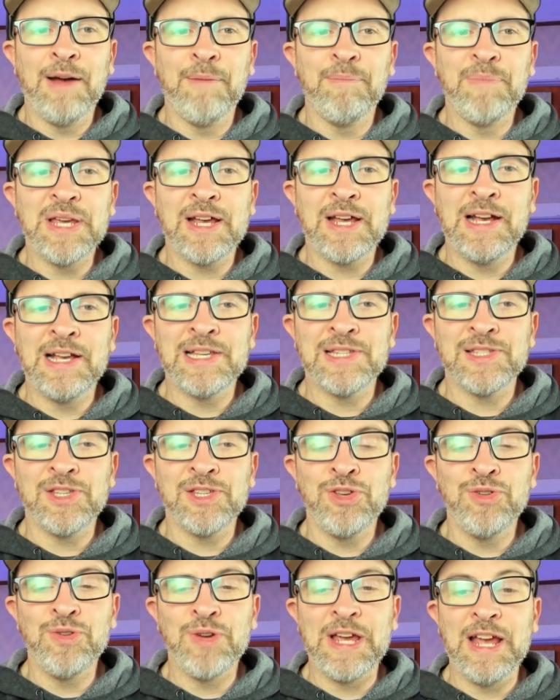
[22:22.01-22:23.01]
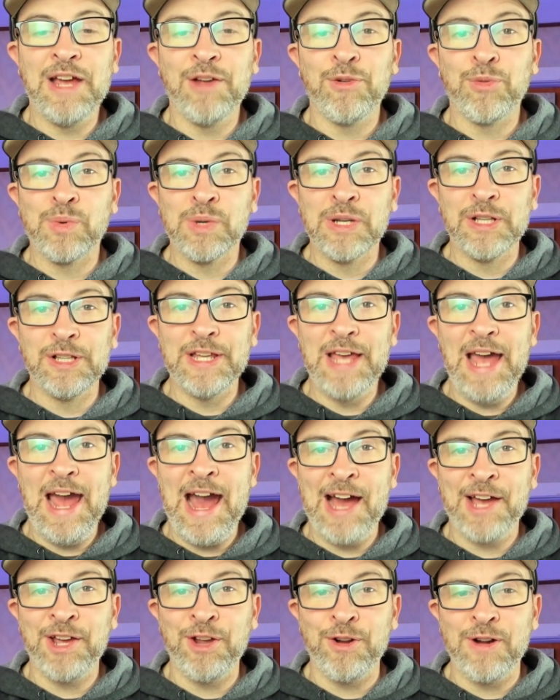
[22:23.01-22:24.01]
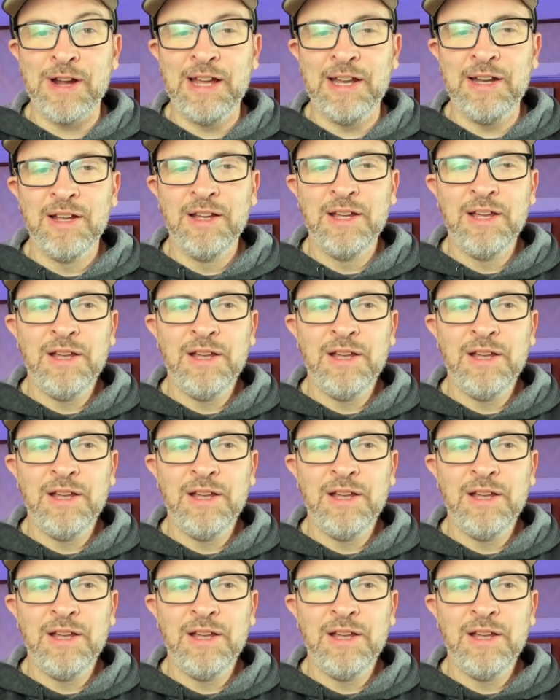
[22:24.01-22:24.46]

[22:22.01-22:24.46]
because you can get really accurate,